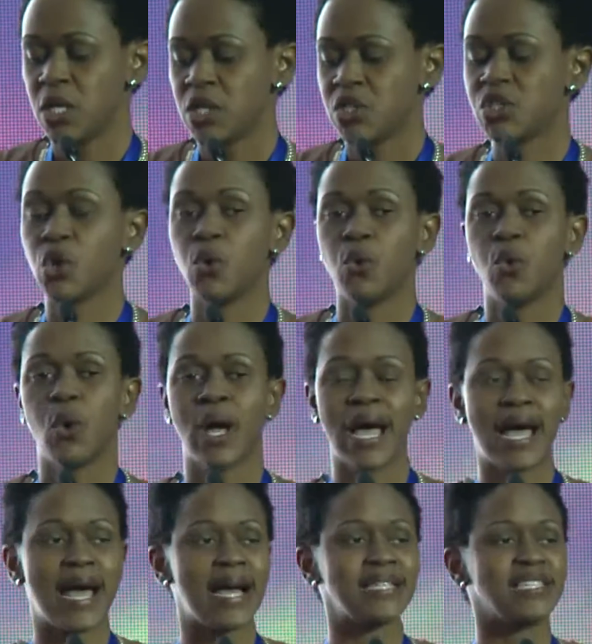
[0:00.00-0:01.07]
So,
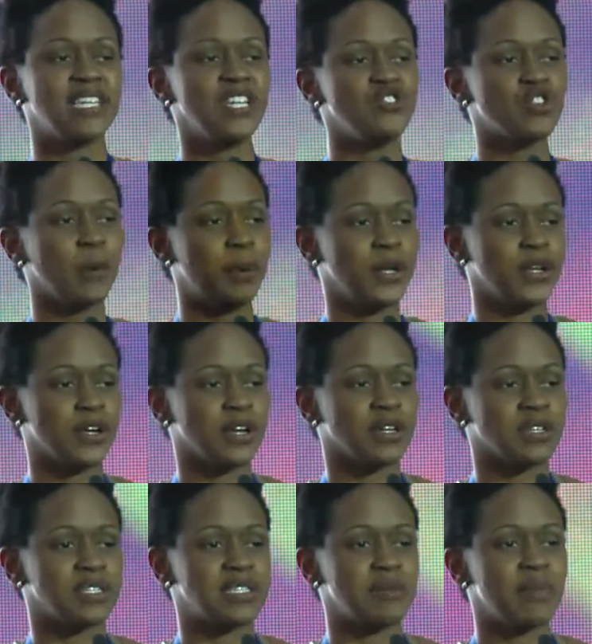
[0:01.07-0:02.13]
as an entrepreneur,
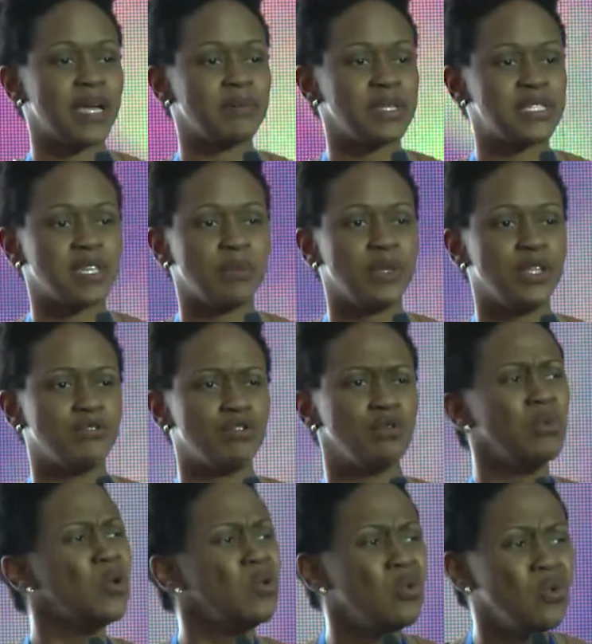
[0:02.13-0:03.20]
because there might be some in the
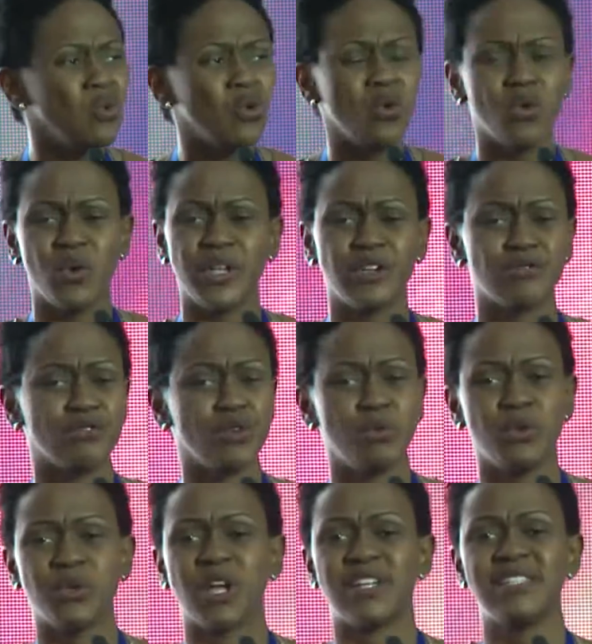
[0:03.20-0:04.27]
room, who in the room
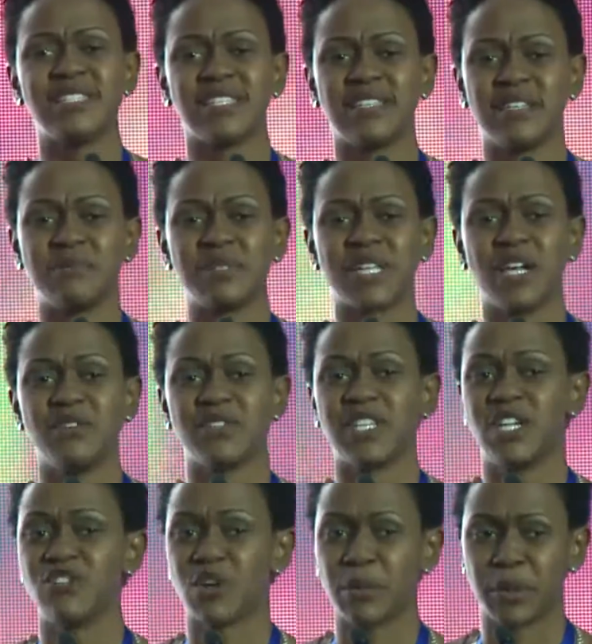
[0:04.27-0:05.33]
would consider themselves an
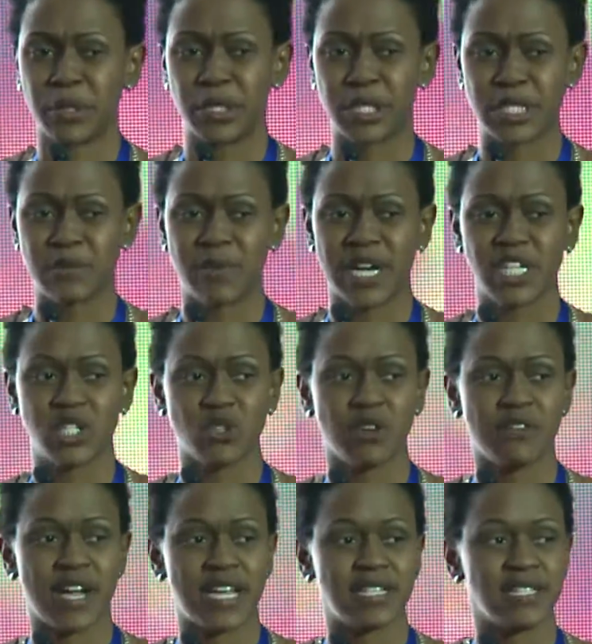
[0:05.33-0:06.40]
entrepreneur, just by show
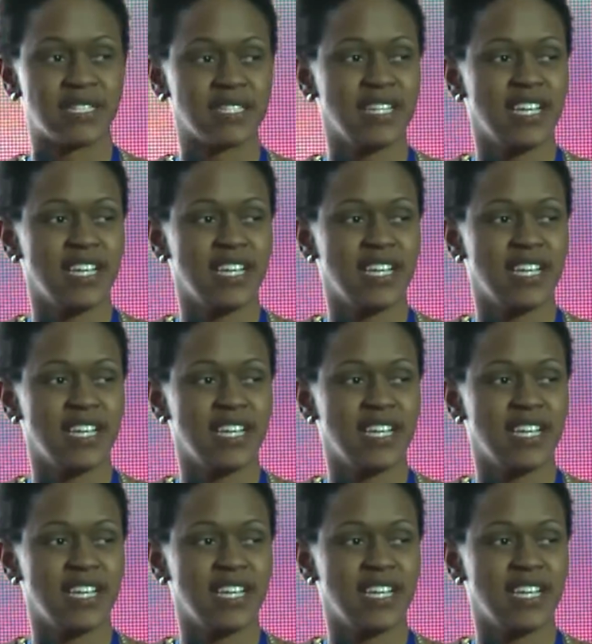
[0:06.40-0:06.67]
of hands?